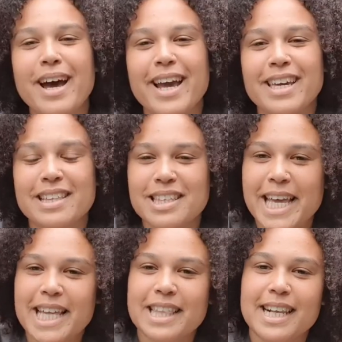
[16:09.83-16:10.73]
I can
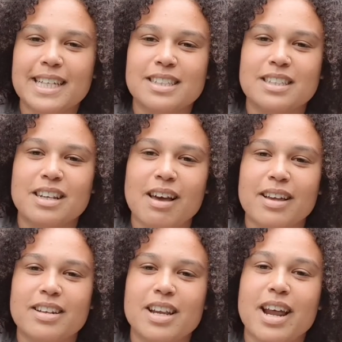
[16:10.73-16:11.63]
take the lessons
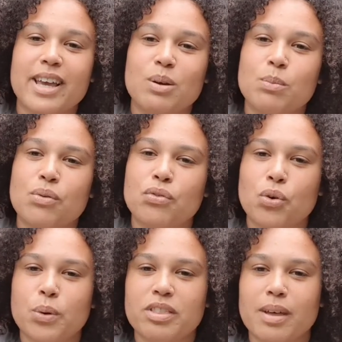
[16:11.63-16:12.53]
learned and I can move
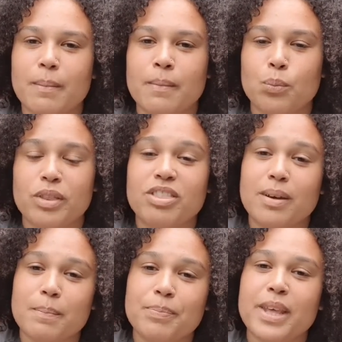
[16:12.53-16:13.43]
forward with
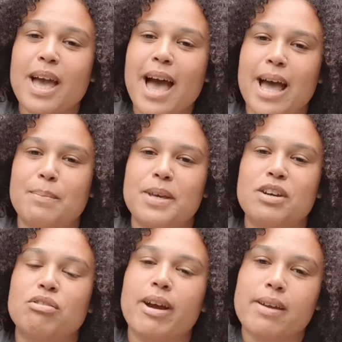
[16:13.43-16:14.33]
them and be
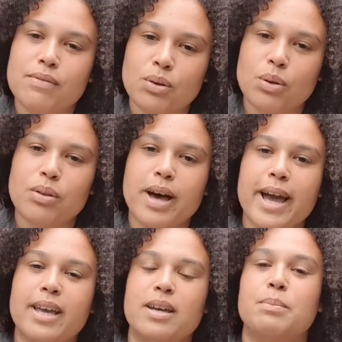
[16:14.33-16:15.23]
grateful that
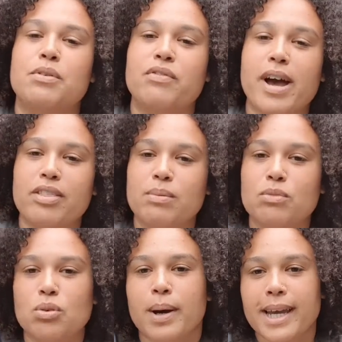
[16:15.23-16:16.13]
I can provide them
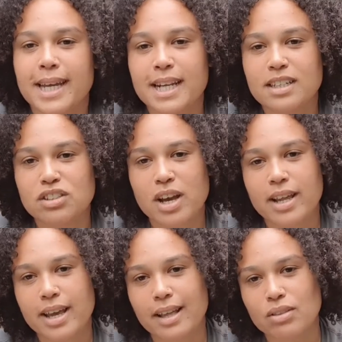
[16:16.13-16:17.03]
to my healing
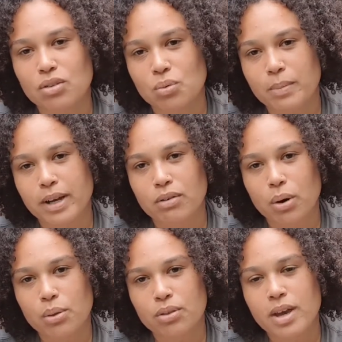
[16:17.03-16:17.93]
journey and to my
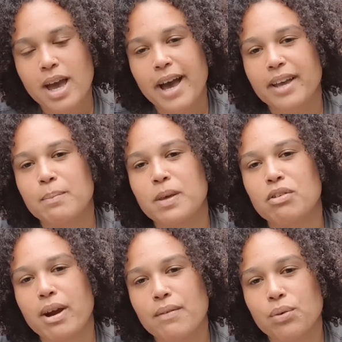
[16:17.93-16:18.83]
growth. I can be
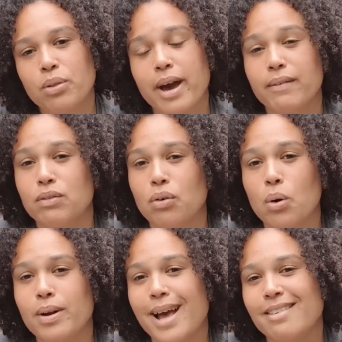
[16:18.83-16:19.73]
grateful that I've
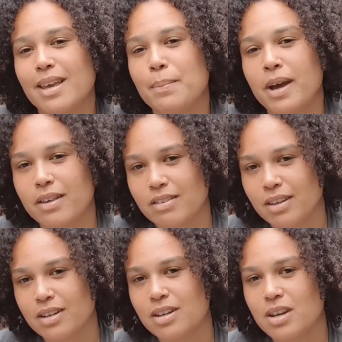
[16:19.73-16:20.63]
grown as a
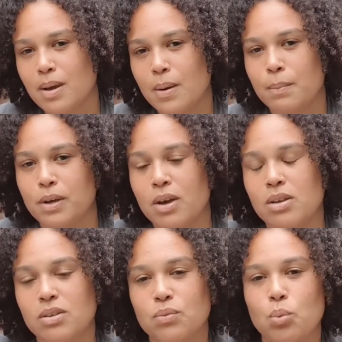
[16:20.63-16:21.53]
person
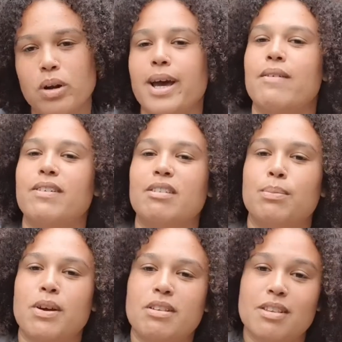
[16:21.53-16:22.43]
because of what I have
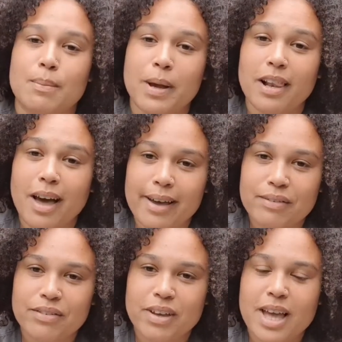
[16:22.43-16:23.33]
experienced in my
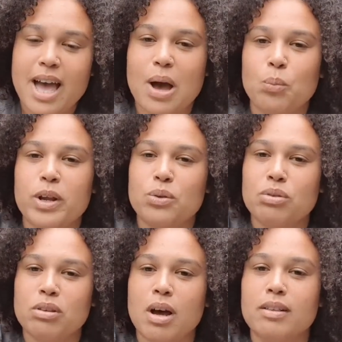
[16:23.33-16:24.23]
life. And when you
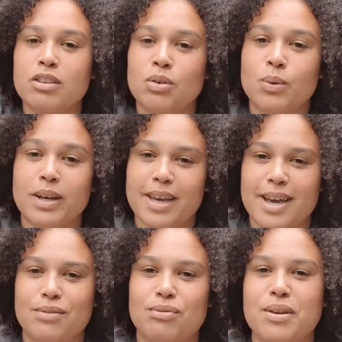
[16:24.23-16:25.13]
start to,
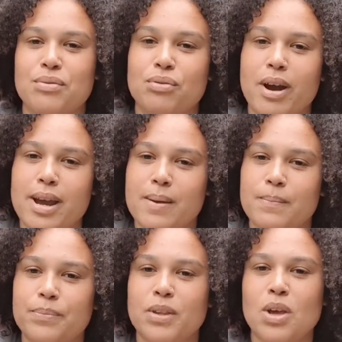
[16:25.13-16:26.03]
again,
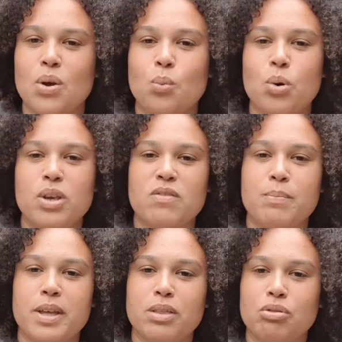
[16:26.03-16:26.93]
reframe what you've
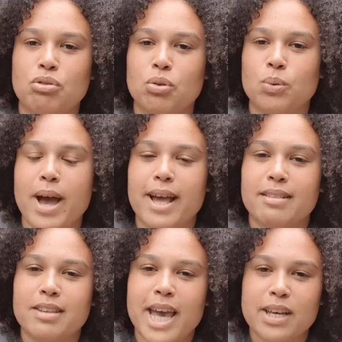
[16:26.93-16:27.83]
been through
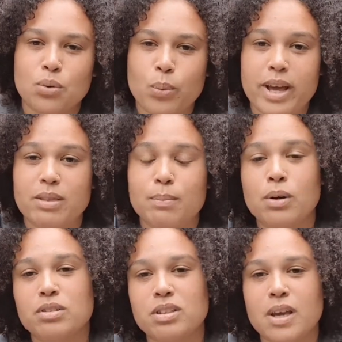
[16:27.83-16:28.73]
and take away the
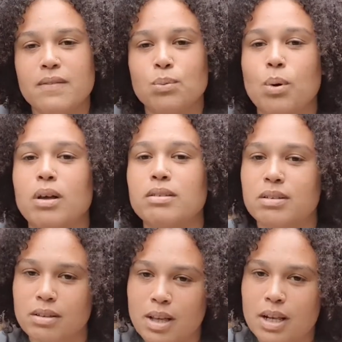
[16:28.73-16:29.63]
positives
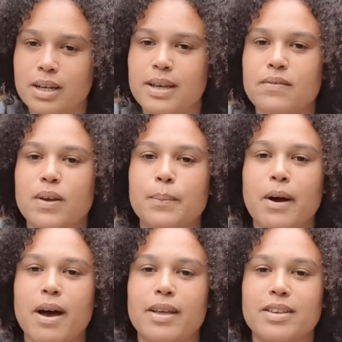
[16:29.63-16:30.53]
whilst leaving
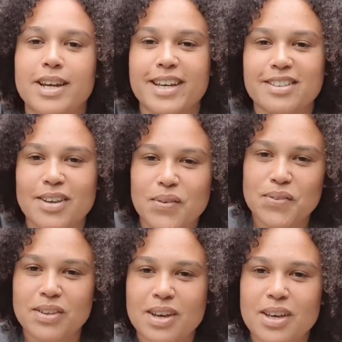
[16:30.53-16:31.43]
behind the
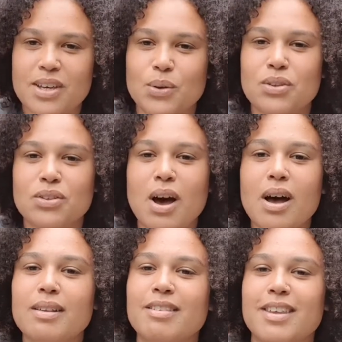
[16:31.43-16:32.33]
negatives, you'll
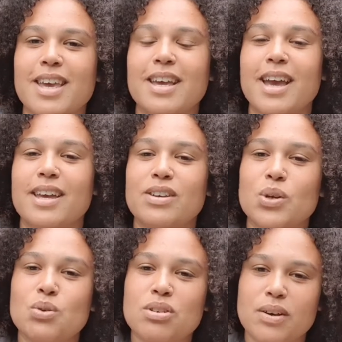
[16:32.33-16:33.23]
start seeing a
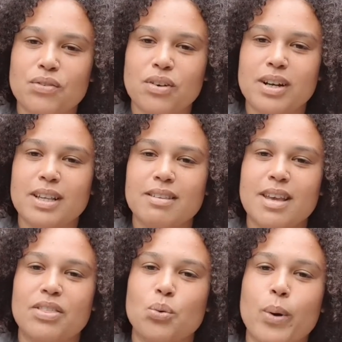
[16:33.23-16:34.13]
huge difference
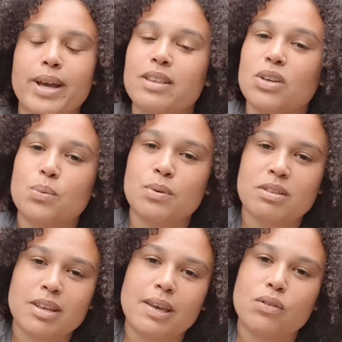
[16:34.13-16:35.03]
in the way that you
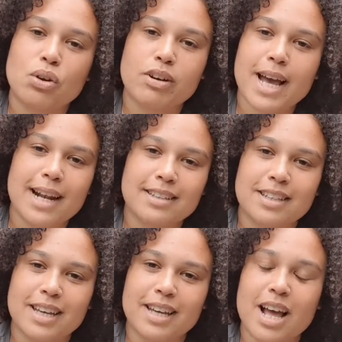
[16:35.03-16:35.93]
perceive your
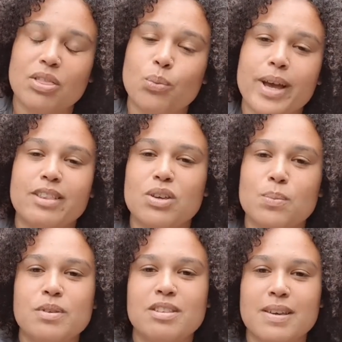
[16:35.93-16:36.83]
reality and the way that you
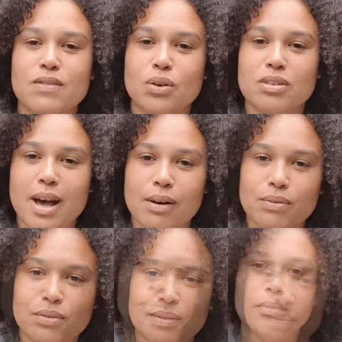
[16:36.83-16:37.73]
perceive yourself.